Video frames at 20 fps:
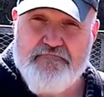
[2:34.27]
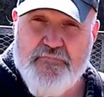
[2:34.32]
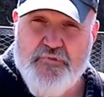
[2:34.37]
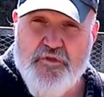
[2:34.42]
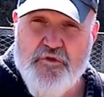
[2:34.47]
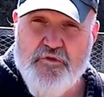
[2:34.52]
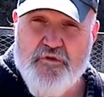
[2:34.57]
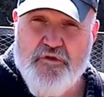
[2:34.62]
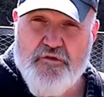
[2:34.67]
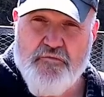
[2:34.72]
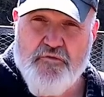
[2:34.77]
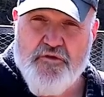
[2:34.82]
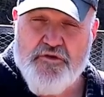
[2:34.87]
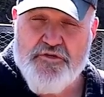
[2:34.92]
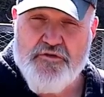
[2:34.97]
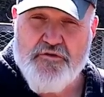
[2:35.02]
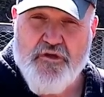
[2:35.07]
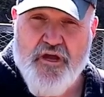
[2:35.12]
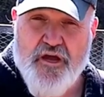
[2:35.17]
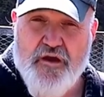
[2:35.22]
commercial
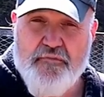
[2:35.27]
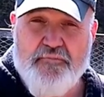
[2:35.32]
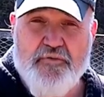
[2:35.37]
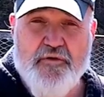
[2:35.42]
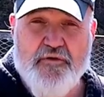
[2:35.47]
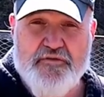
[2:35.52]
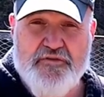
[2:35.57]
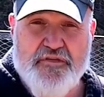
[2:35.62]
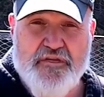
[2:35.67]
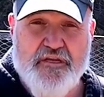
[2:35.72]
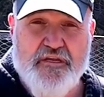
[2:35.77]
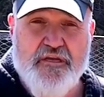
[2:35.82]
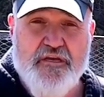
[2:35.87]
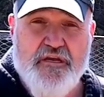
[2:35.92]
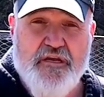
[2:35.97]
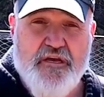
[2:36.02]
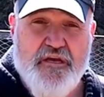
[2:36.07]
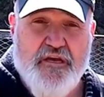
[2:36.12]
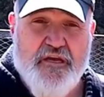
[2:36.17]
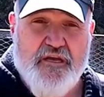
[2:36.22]
composting
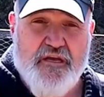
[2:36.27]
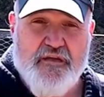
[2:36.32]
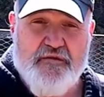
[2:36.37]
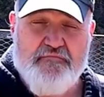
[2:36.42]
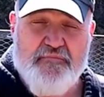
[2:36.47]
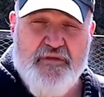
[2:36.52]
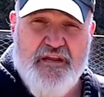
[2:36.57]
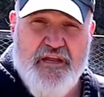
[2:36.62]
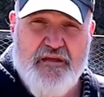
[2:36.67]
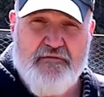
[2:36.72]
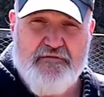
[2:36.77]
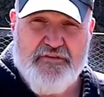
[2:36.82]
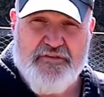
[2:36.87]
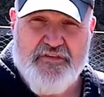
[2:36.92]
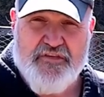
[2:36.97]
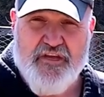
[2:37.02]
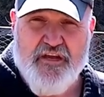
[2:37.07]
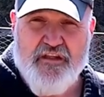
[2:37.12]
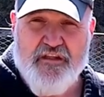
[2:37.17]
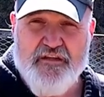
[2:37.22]
and being able to
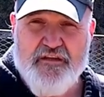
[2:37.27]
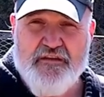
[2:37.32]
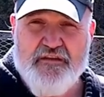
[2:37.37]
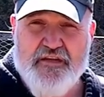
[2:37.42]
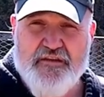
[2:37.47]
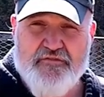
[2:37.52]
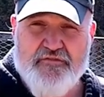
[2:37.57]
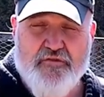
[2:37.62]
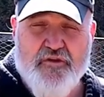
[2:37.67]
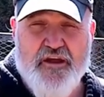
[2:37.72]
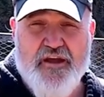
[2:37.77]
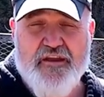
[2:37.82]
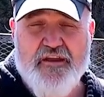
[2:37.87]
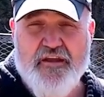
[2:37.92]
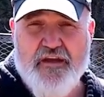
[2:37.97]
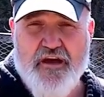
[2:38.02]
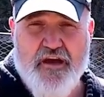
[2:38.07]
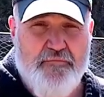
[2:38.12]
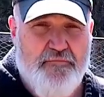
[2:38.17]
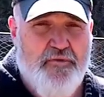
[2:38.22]
sell it as organic
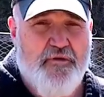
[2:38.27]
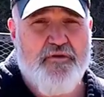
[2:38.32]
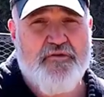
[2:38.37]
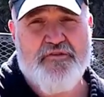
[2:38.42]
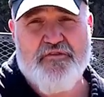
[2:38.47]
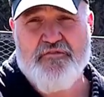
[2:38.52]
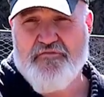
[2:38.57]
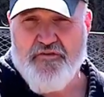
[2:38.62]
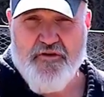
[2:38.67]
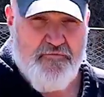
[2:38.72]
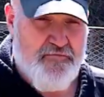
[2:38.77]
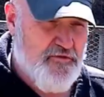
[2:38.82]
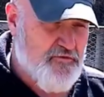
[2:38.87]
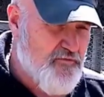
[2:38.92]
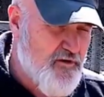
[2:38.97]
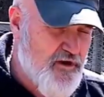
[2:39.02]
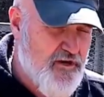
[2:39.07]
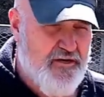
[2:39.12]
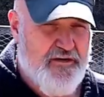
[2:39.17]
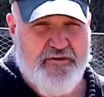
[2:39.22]
compost at farmers
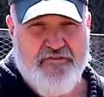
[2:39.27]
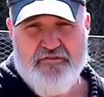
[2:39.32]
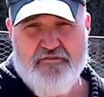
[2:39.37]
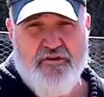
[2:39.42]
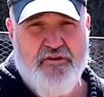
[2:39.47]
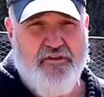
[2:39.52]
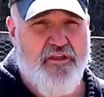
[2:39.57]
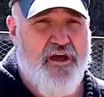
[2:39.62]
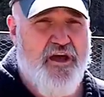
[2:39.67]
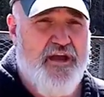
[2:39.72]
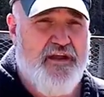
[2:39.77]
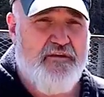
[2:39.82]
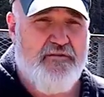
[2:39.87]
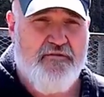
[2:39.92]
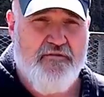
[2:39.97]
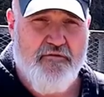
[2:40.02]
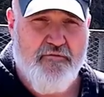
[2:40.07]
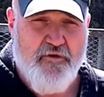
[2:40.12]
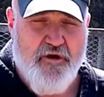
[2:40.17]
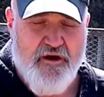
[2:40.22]
markets or online or
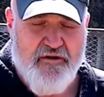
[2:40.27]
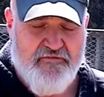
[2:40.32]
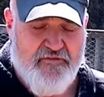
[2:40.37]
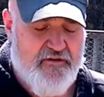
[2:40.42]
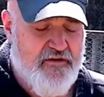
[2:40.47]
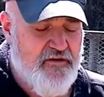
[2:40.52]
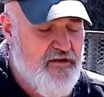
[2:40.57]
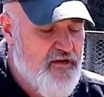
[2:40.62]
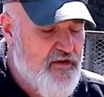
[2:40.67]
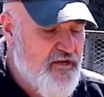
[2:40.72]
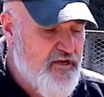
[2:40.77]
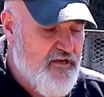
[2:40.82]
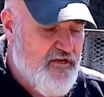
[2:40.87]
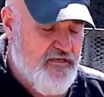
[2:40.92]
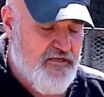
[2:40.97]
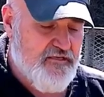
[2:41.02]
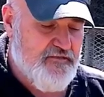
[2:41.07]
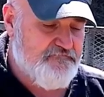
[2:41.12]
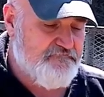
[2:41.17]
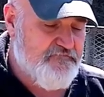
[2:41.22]
wherever.
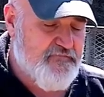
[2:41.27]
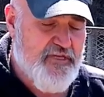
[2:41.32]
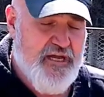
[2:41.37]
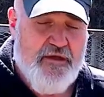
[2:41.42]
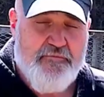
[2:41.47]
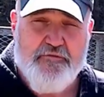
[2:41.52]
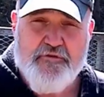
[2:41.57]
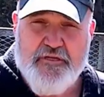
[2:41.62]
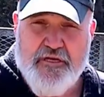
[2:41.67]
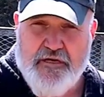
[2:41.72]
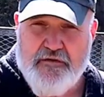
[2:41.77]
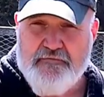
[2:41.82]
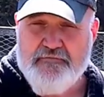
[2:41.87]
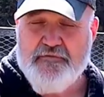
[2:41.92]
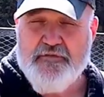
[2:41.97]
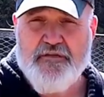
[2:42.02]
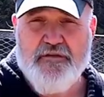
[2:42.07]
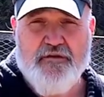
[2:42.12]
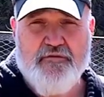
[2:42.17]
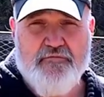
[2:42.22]
Time will tell. You
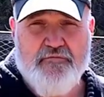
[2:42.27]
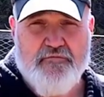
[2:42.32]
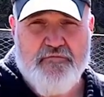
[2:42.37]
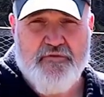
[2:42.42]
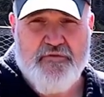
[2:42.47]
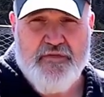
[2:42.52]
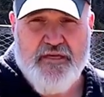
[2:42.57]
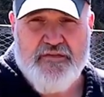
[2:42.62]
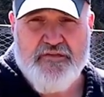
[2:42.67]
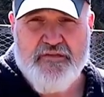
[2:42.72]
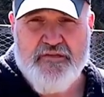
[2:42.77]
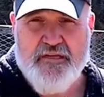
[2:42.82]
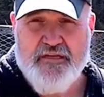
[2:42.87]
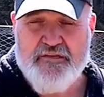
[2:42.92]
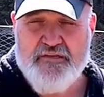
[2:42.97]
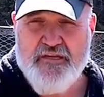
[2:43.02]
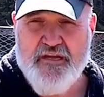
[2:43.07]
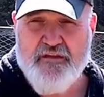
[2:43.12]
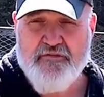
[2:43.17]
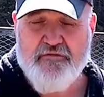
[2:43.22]
know, that's
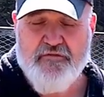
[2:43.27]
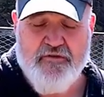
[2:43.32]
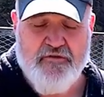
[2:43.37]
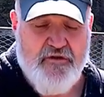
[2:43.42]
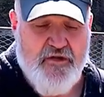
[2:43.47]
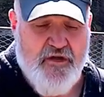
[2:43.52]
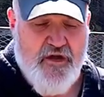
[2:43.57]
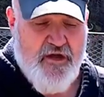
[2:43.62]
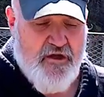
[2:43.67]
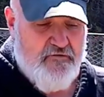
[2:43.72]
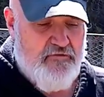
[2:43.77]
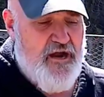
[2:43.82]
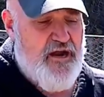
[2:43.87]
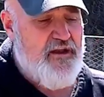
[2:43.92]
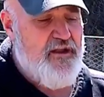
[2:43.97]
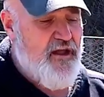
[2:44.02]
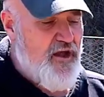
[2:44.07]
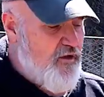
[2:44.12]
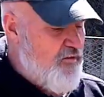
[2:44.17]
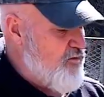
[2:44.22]
down the road. Right
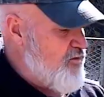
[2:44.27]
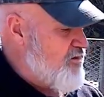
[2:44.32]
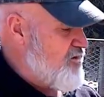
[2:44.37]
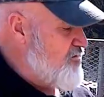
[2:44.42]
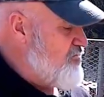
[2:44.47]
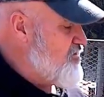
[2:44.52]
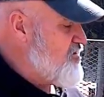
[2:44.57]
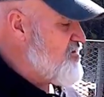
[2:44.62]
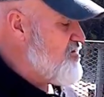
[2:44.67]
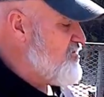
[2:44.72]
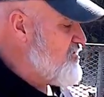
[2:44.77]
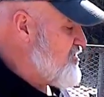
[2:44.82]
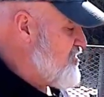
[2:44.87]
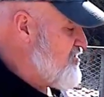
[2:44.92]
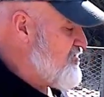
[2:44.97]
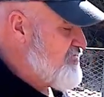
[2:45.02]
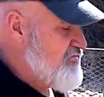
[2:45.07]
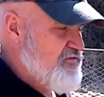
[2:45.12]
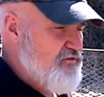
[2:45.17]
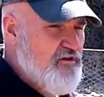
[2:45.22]
now we're going to be using it
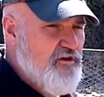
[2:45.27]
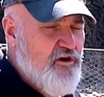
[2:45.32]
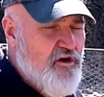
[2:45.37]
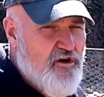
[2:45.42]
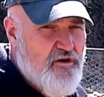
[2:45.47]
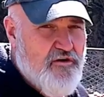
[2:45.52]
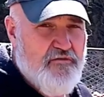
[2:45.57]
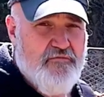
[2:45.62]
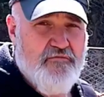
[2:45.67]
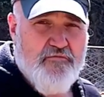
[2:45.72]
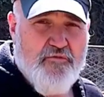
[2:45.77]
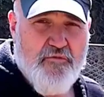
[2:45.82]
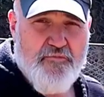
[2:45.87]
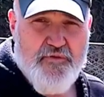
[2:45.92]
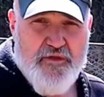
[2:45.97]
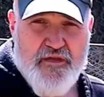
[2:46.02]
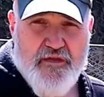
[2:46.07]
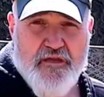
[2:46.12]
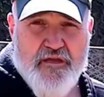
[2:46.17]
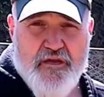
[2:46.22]
for the garden. We'll
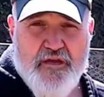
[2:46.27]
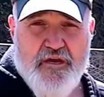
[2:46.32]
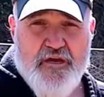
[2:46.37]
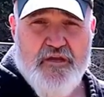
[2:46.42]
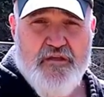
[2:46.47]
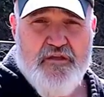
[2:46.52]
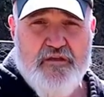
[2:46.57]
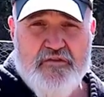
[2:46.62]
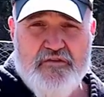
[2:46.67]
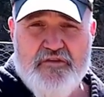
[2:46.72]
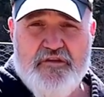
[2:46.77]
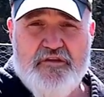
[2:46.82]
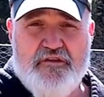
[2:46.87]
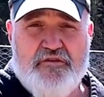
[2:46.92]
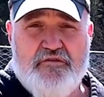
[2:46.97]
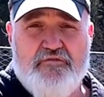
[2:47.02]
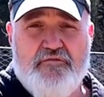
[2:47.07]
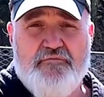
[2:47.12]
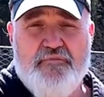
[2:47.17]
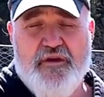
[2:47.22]
be using it to
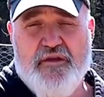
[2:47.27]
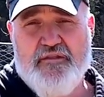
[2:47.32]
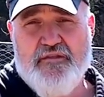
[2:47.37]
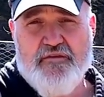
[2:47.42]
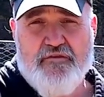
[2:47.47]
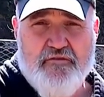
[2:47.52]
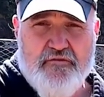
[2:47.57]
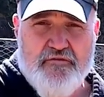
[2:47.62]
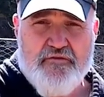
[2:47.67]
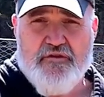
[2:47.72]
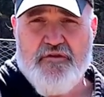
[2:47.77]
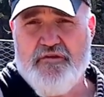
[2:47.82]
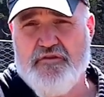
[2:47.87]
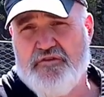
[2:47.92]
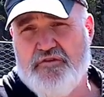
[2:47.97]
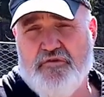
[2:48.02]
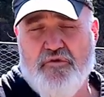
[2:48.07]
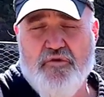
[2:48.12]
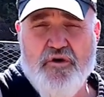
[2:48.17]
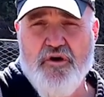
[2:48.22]
amend the
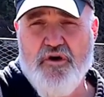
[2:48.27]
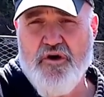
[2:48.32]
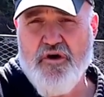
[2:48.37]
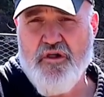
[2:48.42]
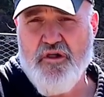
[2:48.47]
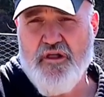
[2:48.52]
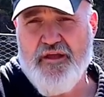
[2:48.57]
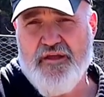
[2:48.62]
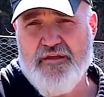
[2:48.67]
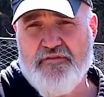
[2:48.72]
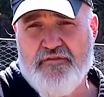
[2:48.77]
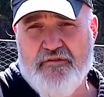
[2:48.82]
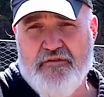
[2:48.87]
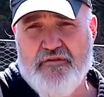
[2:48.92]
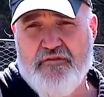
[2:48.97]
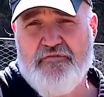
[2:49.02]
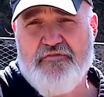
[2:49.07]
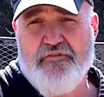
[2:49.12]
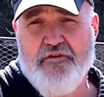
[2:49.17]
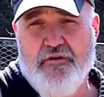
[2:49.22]
soil and to
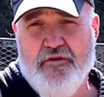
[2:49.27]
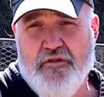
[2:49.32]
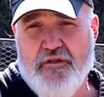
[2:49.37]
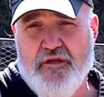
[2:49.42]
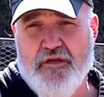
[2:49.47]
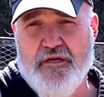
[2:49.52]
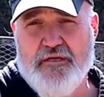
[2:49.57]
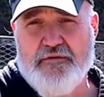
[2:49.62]
fill